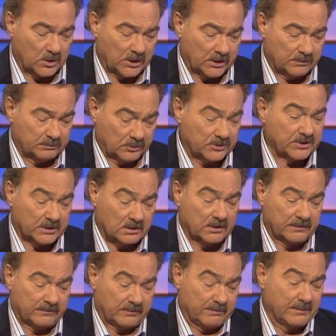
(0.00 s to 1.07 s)
where,
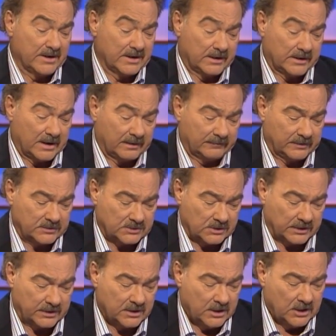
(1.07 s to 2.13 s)
particularly for men,
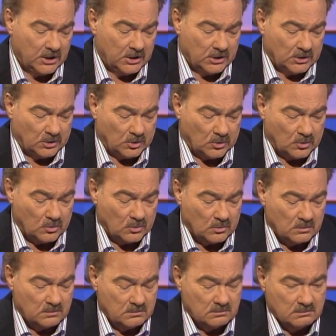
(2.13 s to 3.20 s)
obviously,
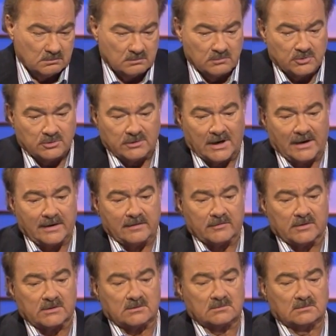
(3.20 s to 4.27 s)
who do not
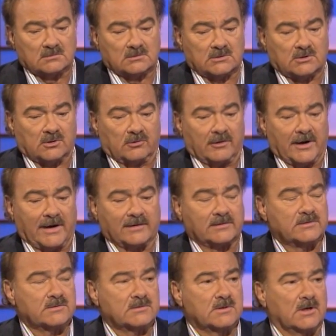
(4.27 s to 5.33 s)
have a
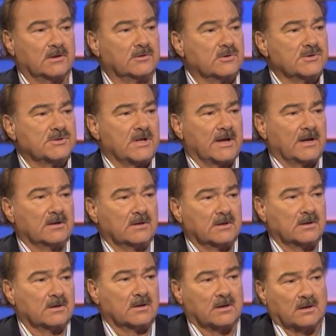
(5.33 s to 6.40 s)
correct
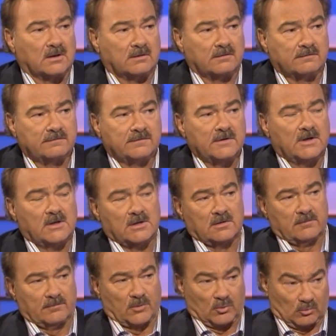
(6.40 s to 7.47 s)
understanding of
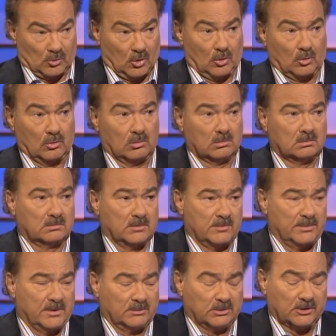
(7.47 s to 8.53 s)

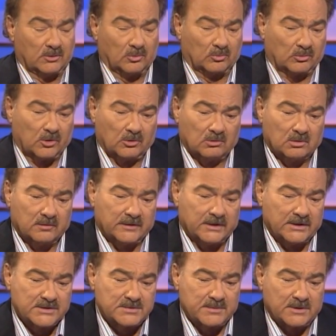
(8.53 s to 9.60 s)
the biblical role of a
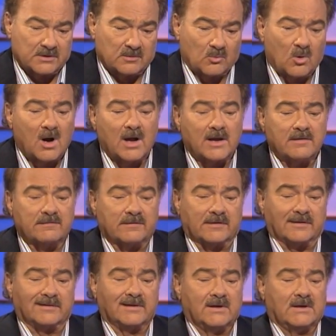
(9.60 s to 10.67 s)
husband and wife,
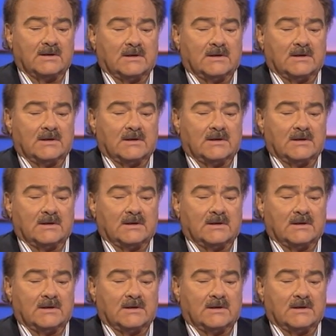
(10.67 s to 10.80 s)
and